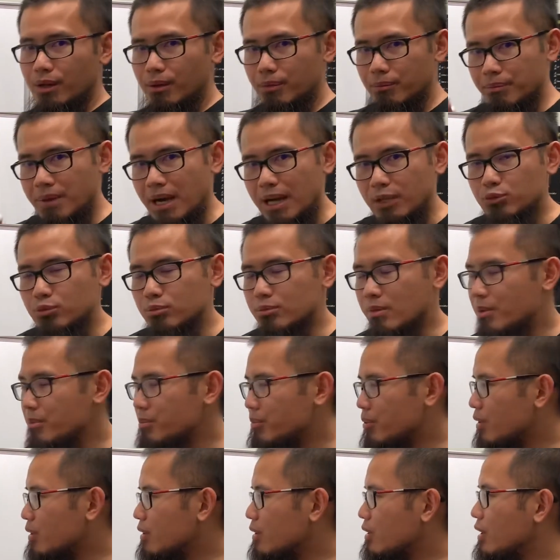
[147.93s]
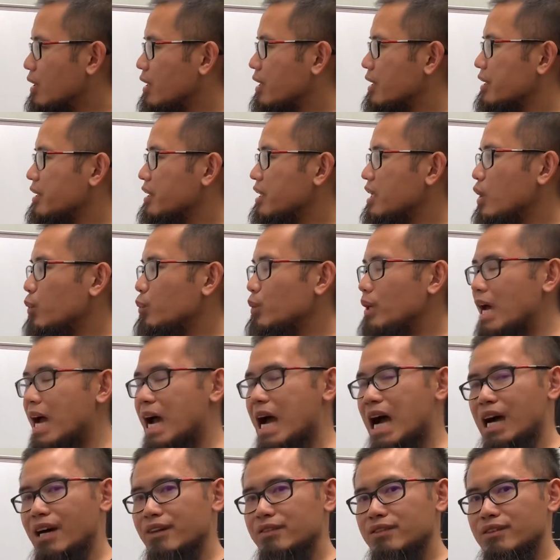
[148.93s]
But remember, here we
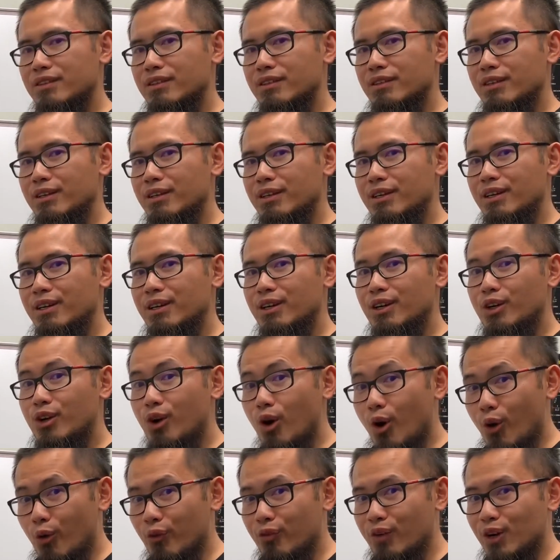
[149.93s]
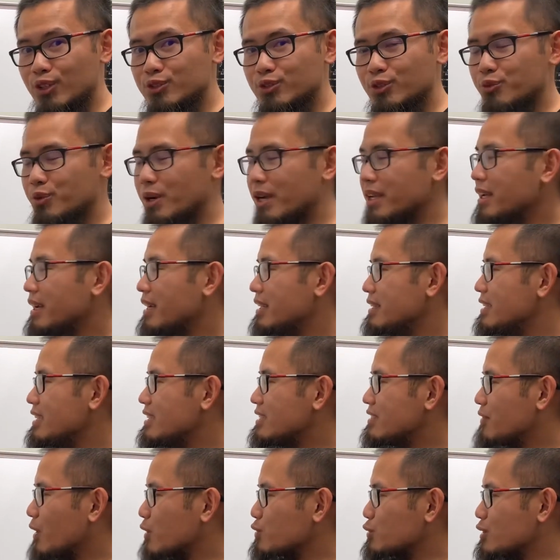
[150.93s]
have cofunction, right?
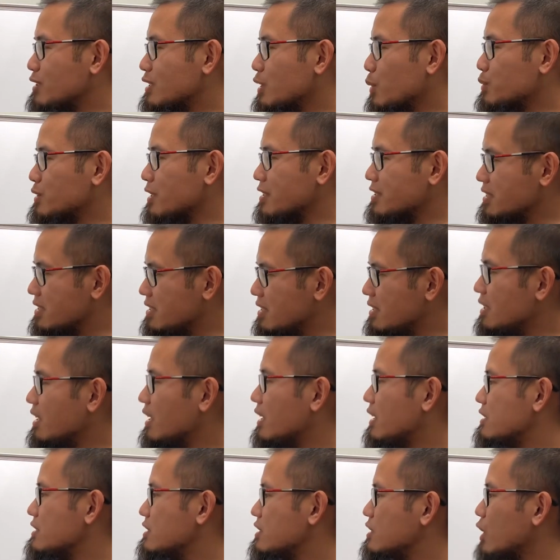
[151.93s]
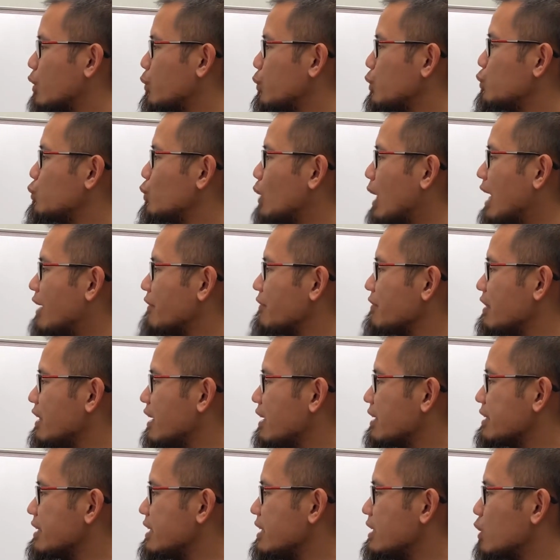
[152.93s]
This function starts with a c, so we will have
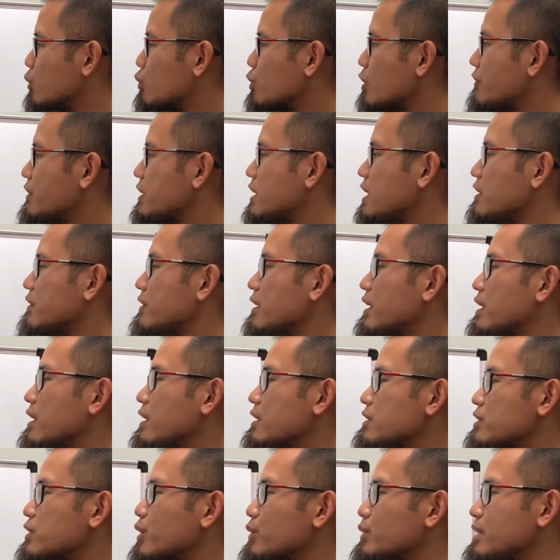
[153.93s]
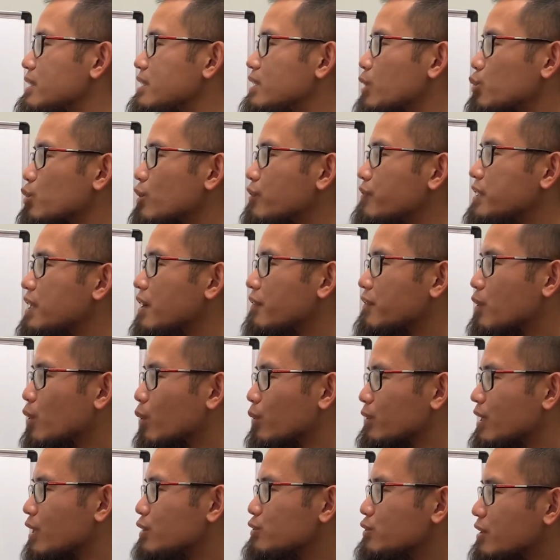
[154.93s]
negative derivative. So the derivative of
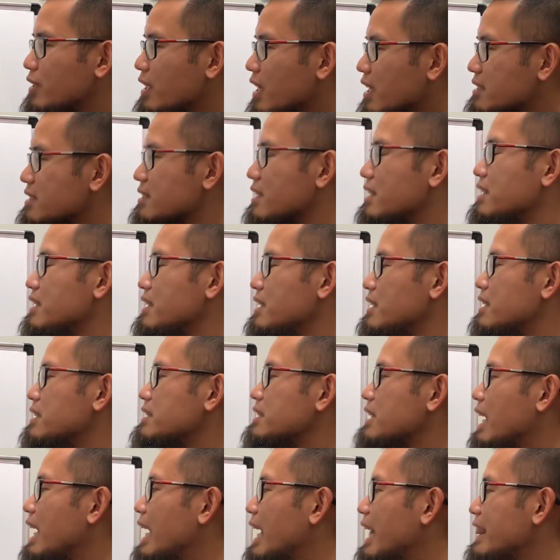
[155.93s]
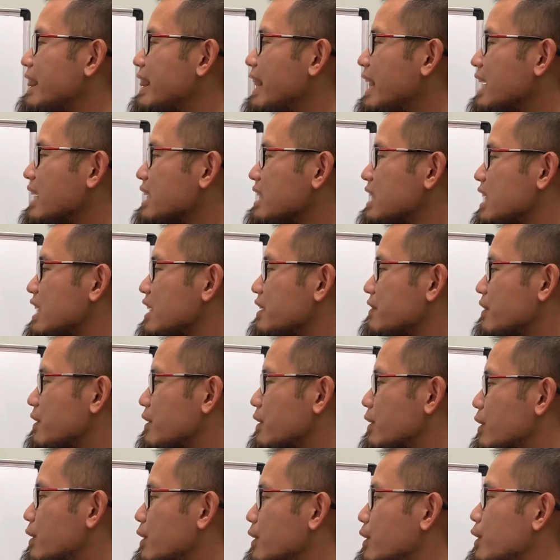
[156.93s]
cotangent x is negative
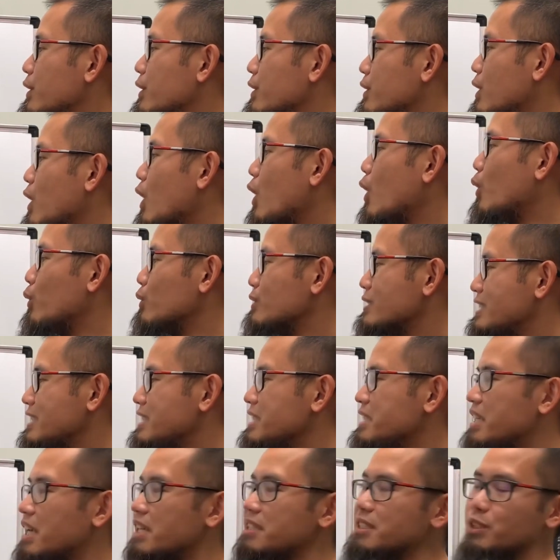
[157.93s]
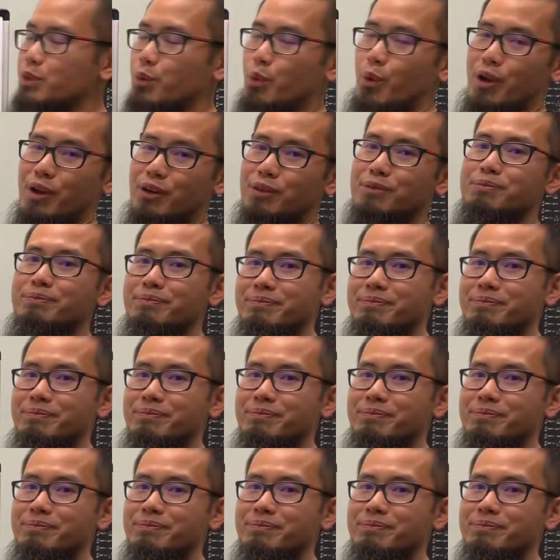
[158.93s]
cosecant square.